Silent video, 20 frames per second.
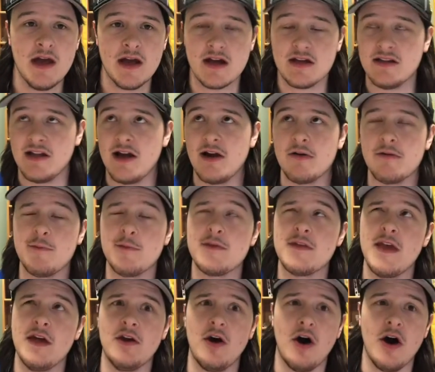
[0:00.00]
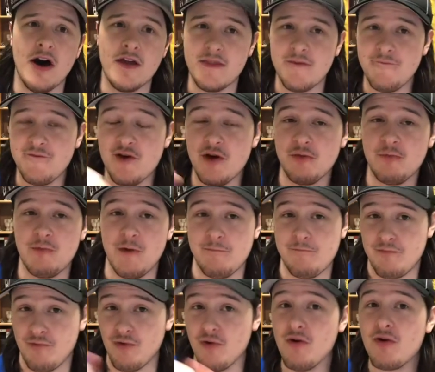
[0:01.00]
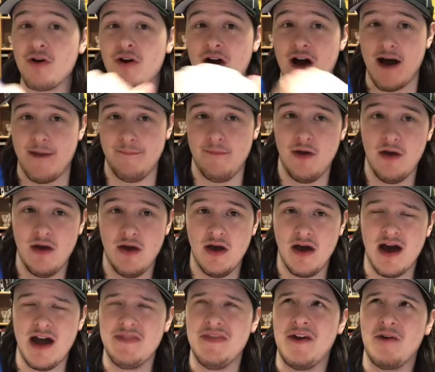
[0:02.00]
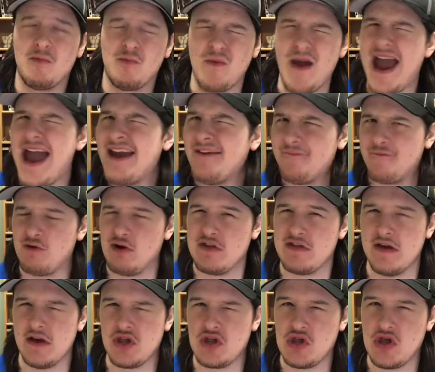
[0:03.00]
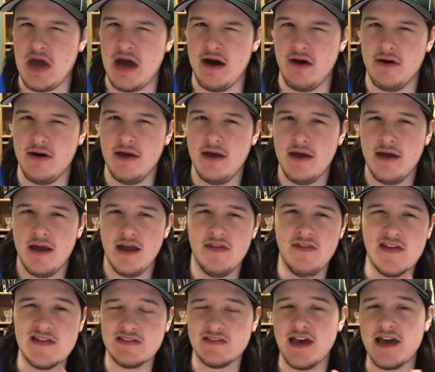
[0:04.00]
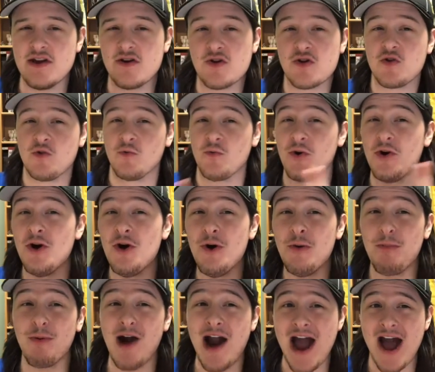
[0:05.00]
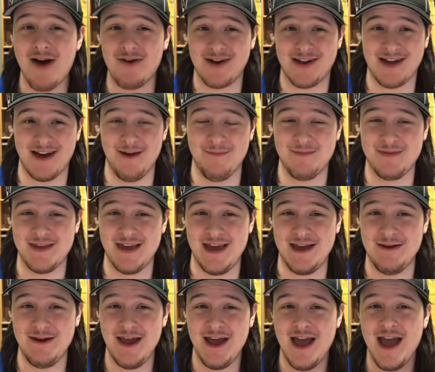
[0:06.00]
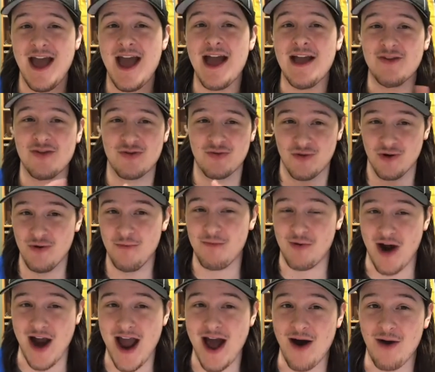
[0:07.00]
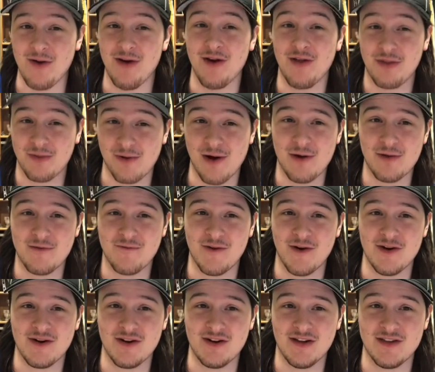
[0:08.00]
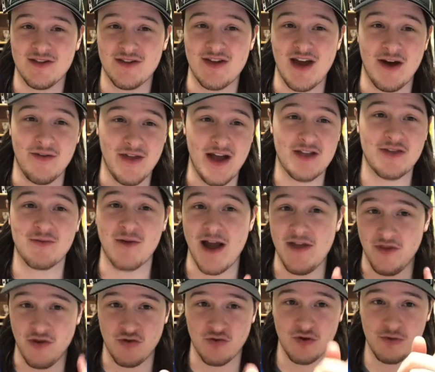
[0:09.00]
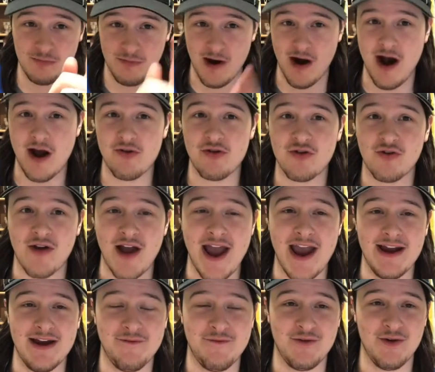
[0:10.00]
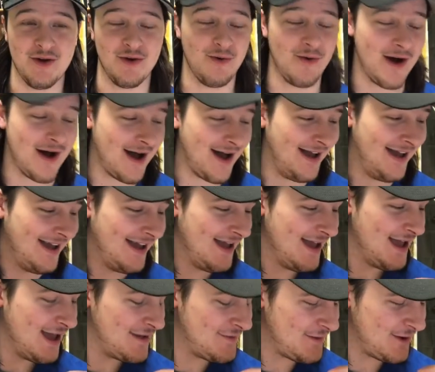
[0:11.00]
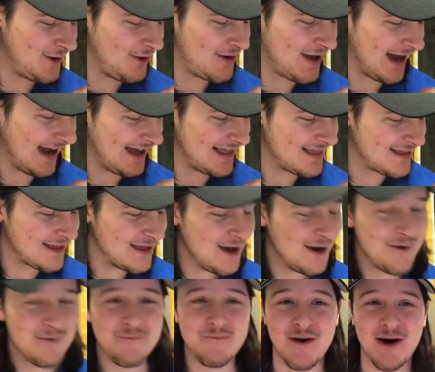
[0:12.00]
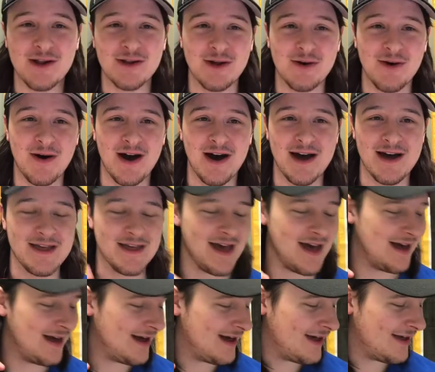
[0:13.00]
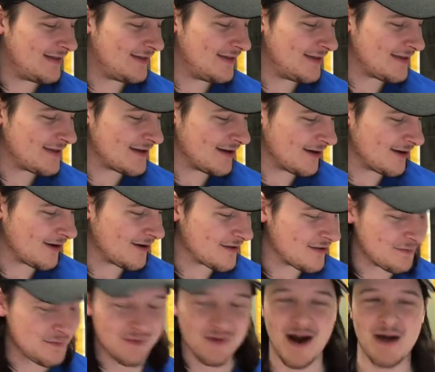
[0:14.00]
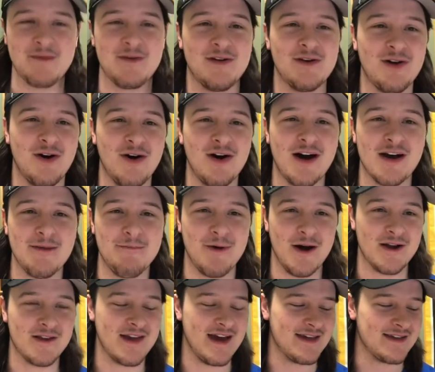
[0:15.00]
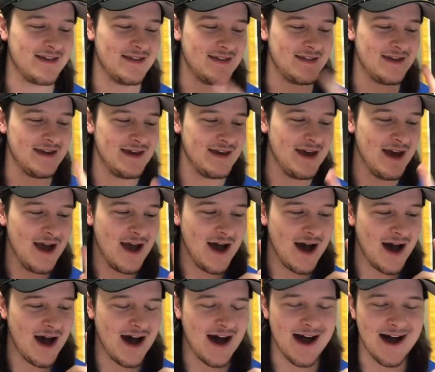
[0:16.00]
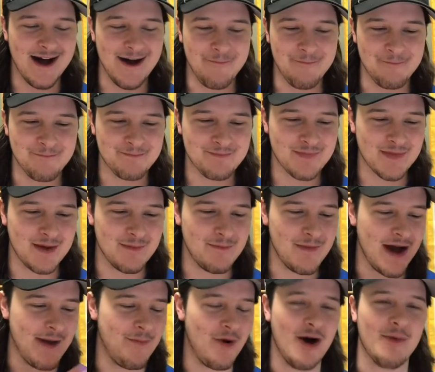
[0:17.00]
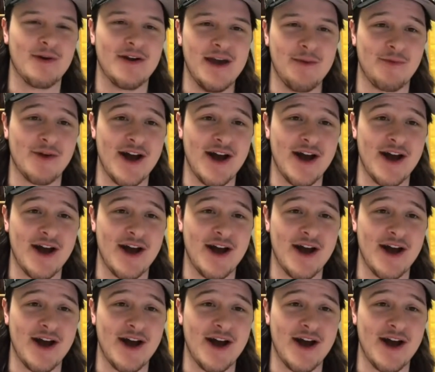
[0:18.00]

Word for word: Calaris was then on the field when Prukop, I think, ran for a touchdown. And then later Drew Brown comes in, and Drew Brown throws for a touchdown. That's right, the Drew Brown train. If you uh, if you guys follow uh, uh, or subscribe to an All Hockey Podcast and see um, my Bomber game